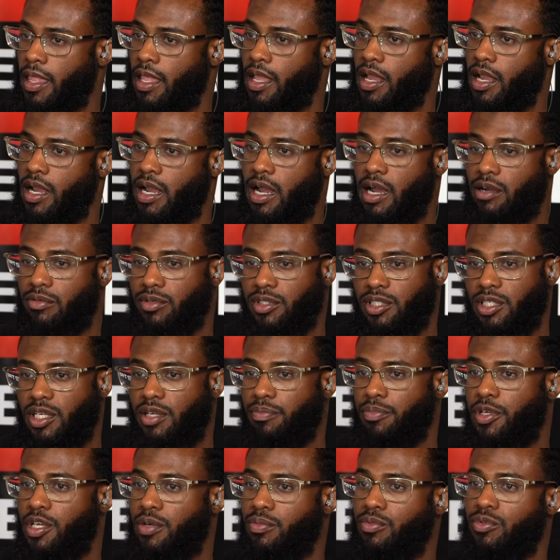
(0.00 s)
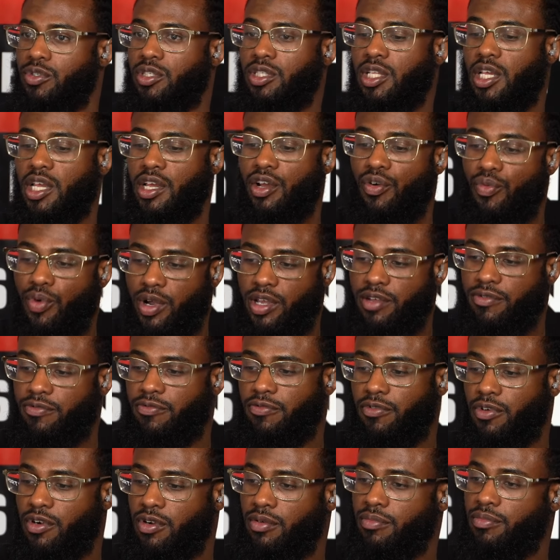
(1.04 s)
I would say people stay away
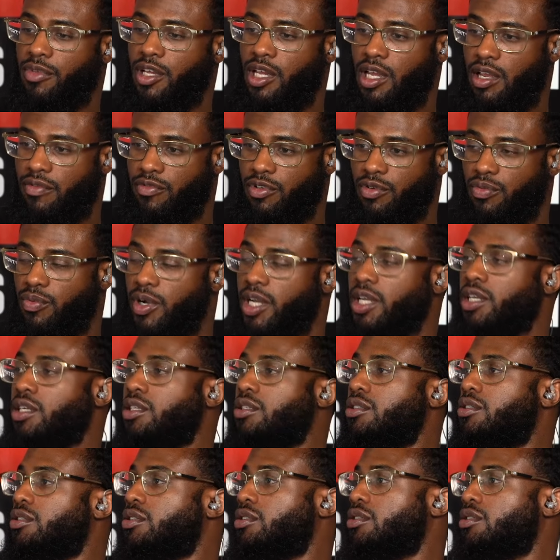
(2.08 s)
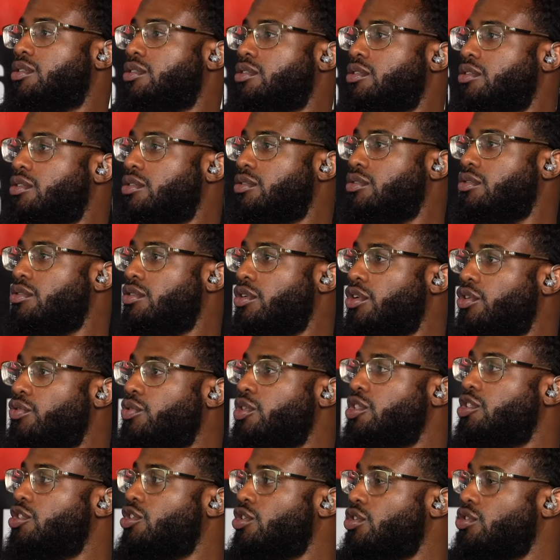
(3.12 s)
from heavy weights,
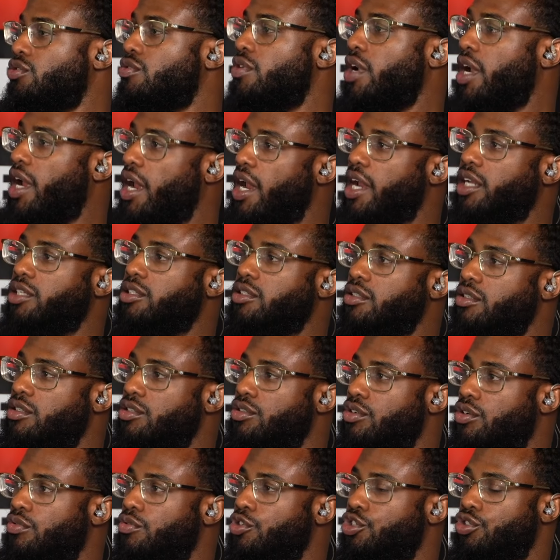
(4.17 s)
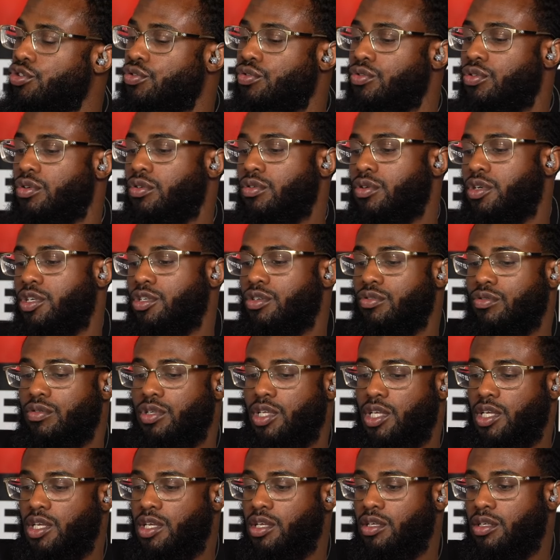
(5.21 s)
until you actually know what you're doing. You
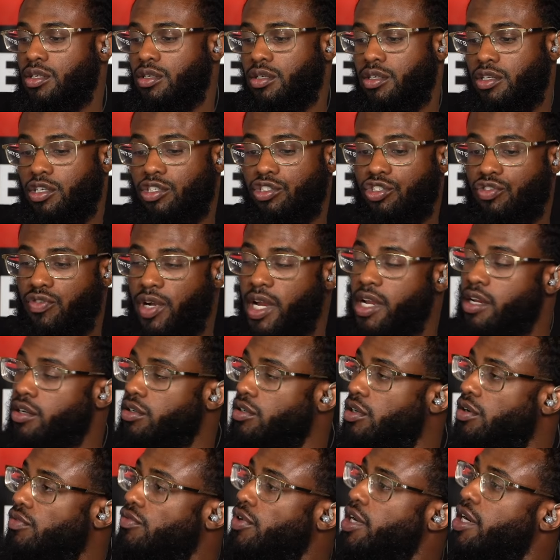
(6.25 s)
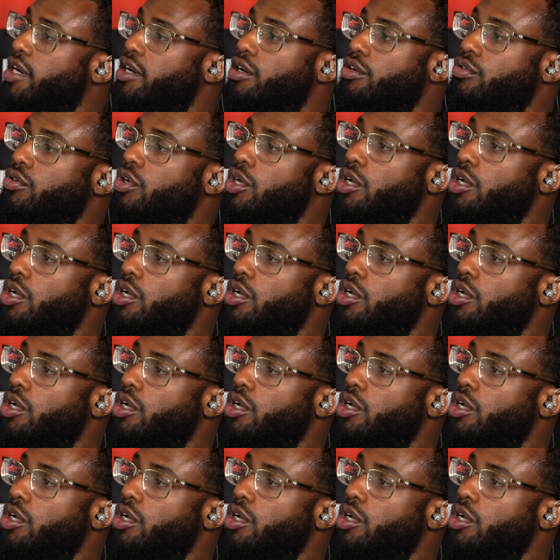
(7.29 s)
need a trainer around.